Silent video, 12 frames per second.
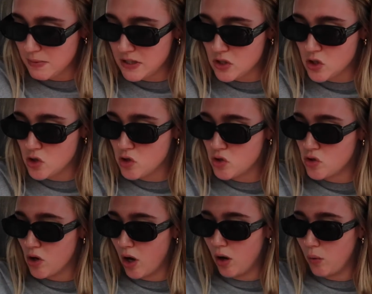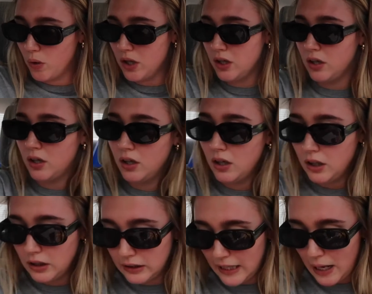be so
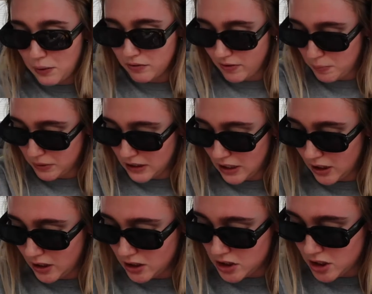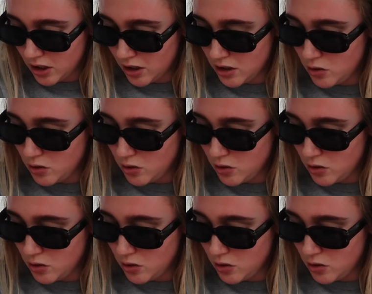loud if I put the air conditioning on.